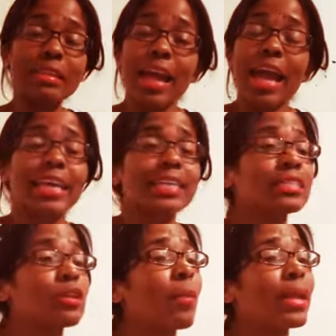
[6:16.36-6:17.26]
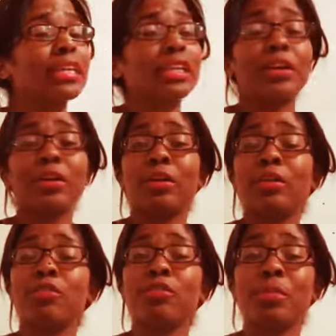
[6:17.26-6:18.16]
I guess nobody
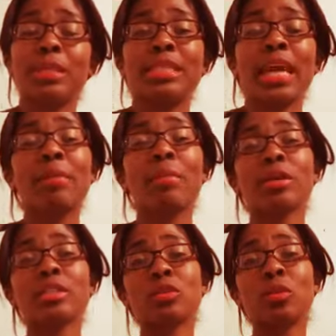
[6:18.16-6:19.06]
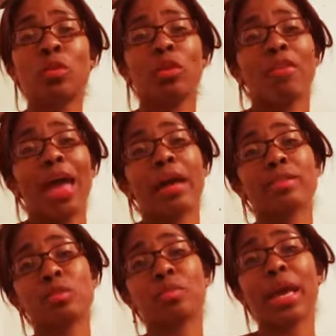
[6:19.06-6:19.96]
learned from the Tamar School of how
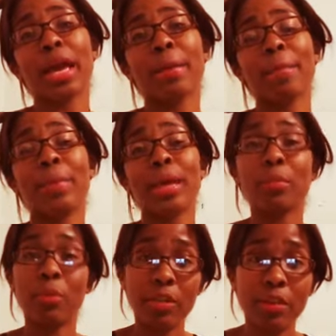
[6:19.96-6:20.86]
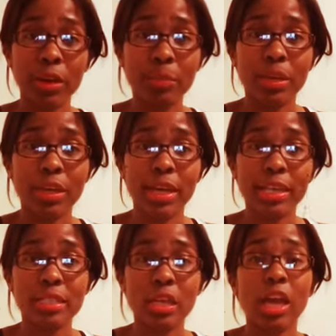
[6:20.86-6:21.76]
to play Big Brother,
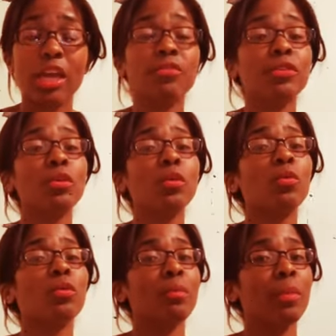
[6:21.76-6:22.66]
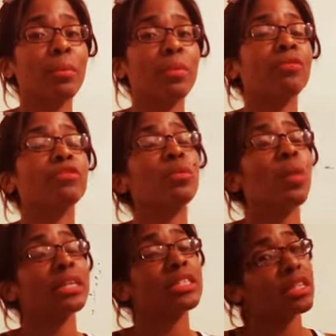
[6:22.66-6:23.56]
because if you remember, if you
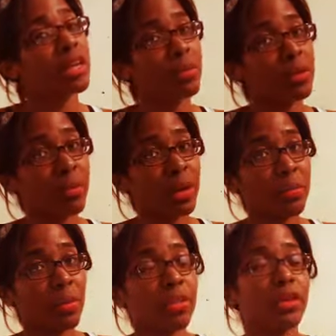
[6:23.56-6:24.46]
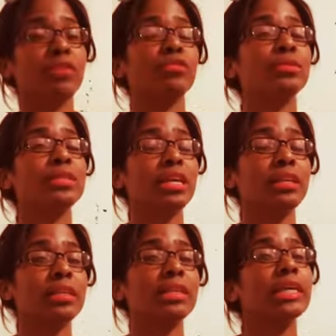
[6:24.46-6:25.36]
watched Celebrity Big Brother, if you
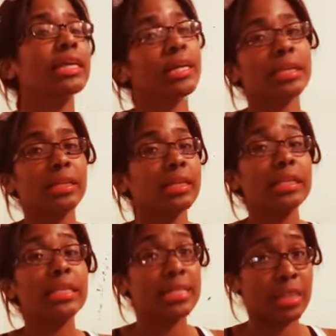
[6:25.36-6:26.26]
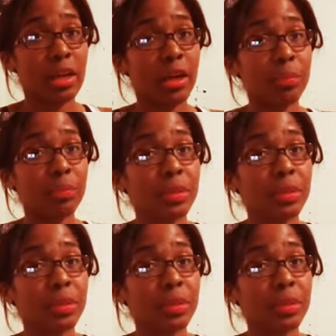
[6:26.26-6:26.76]
didn't, listen up.